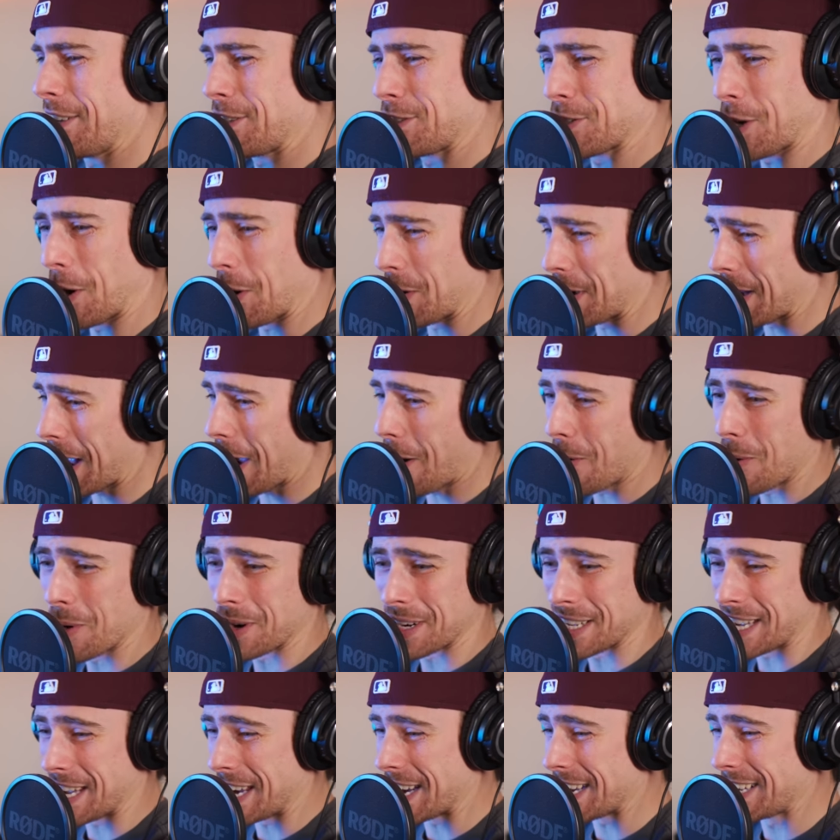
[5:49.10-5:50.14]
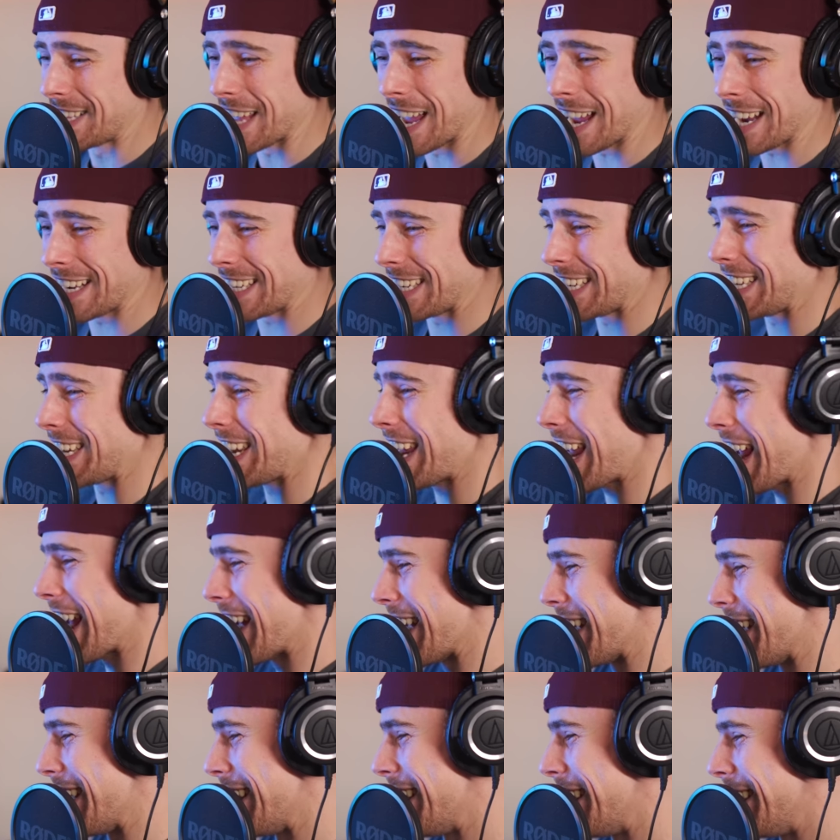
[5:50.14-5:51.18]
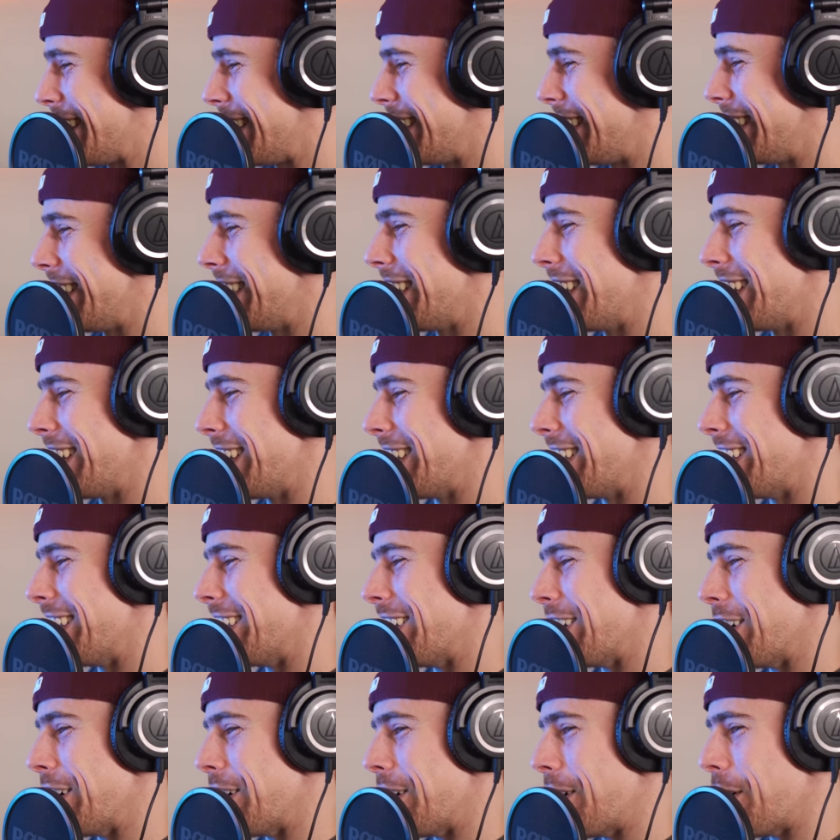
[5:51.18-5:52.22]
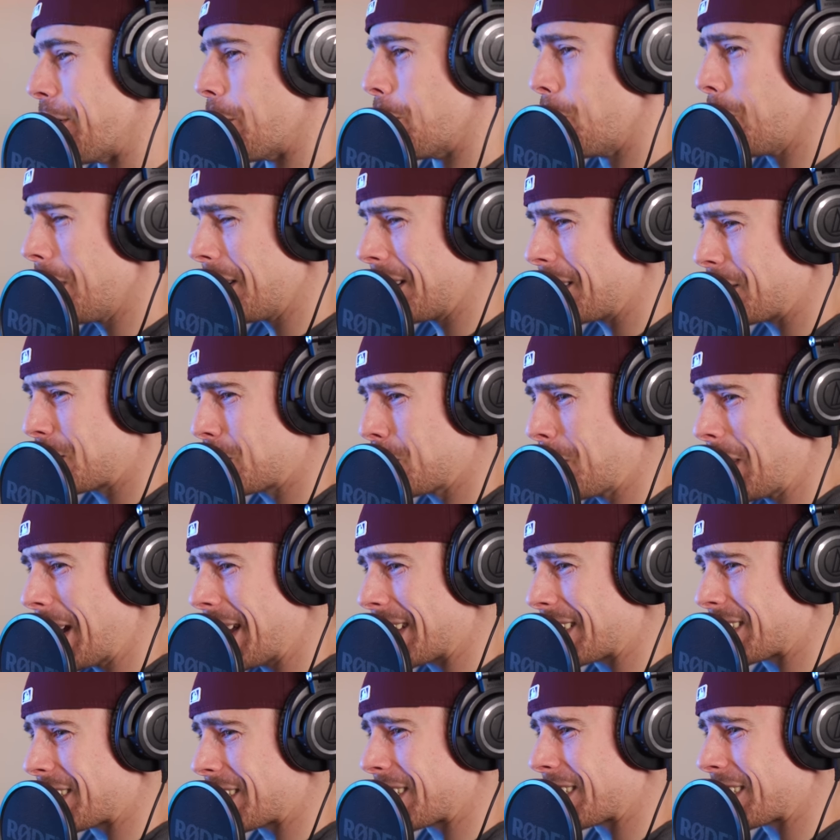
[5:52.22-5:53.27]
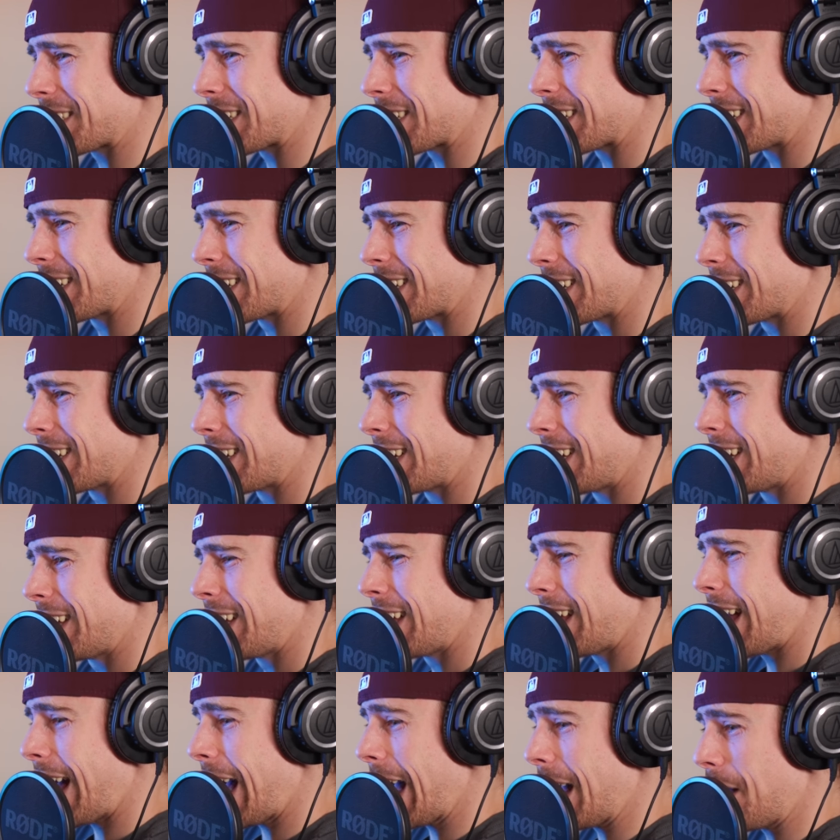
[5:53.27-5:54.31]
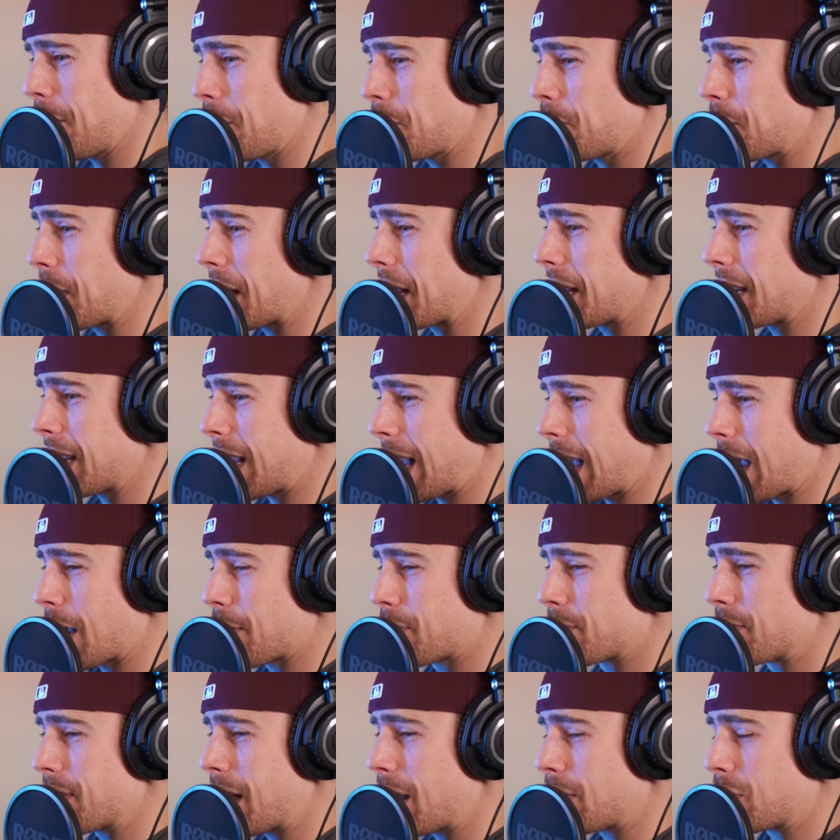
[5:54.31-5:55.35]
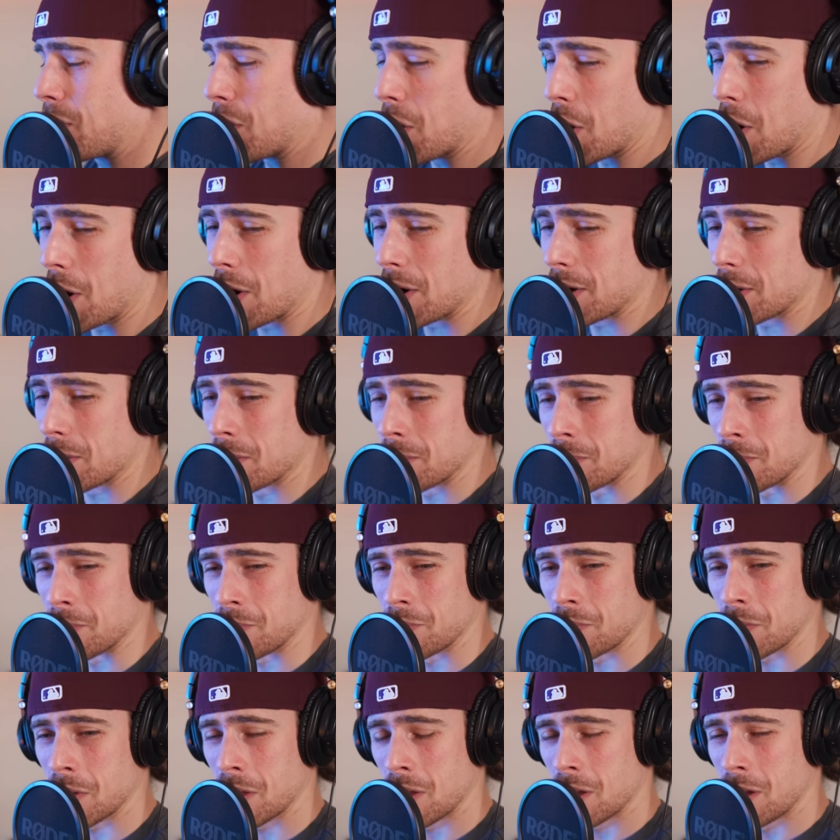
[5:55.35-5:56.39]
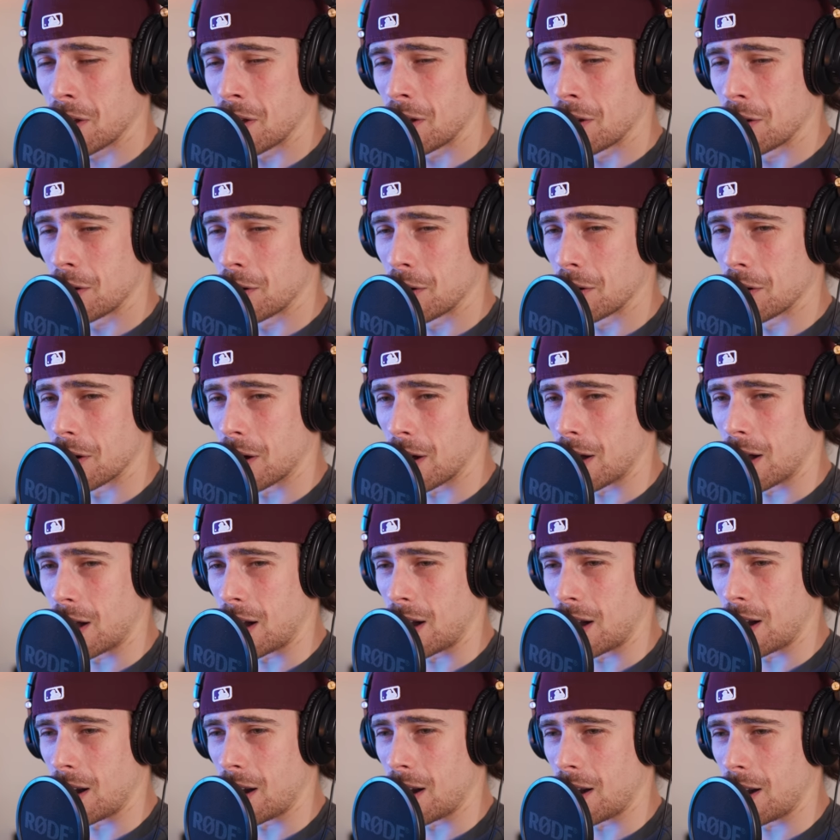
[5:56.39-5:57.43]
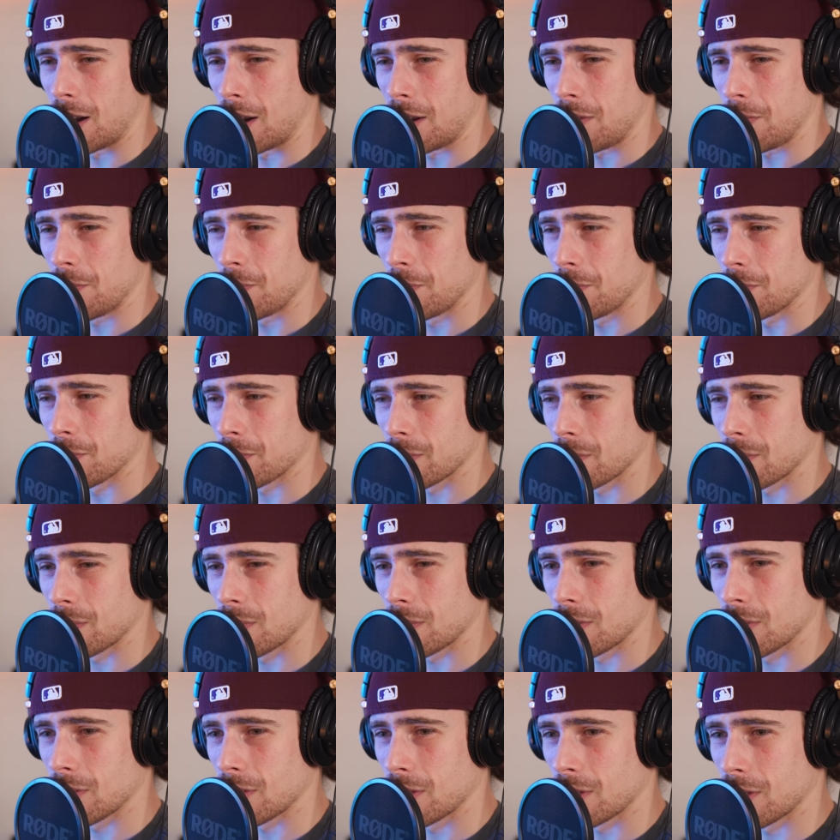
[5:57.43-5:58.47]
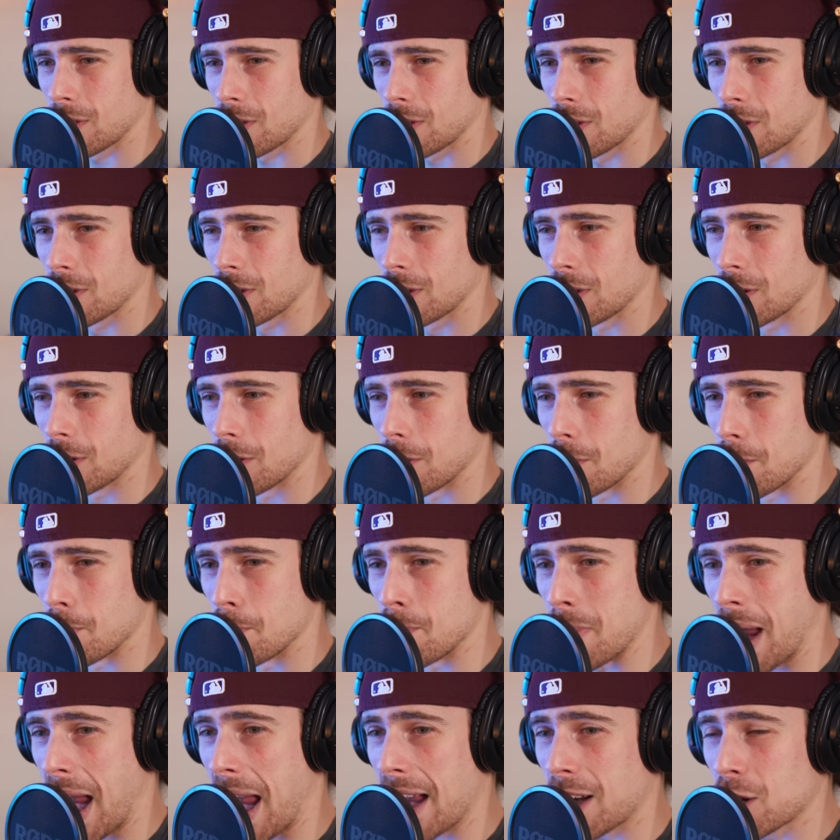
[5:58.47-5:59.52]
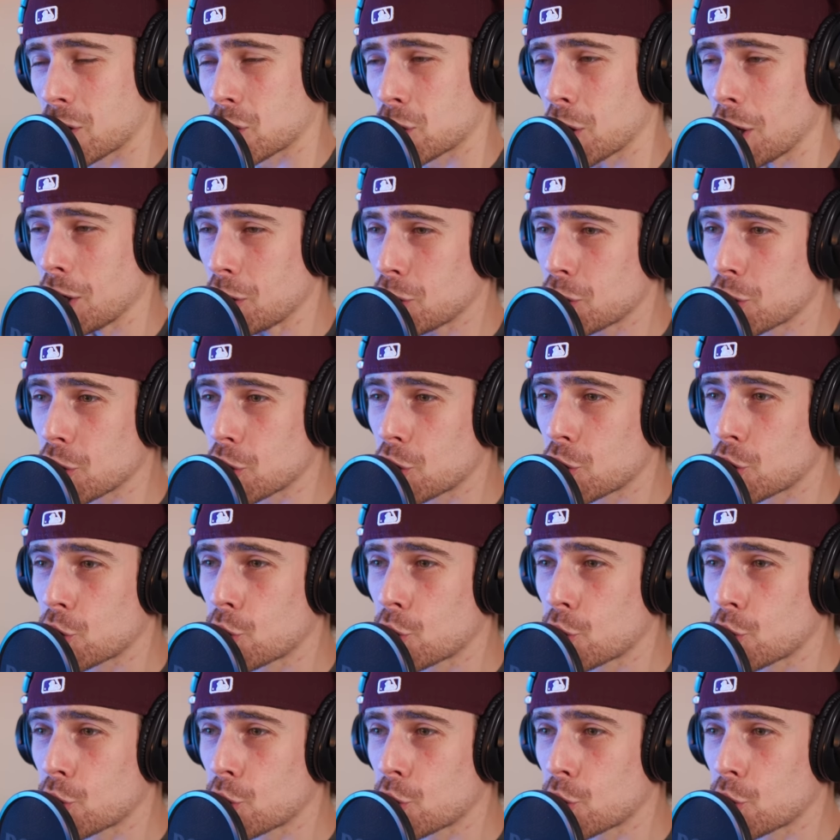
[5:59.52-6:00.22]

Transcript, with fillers: Sorry, I want to hear that again. What a switch! I think I've never heard him uh make such a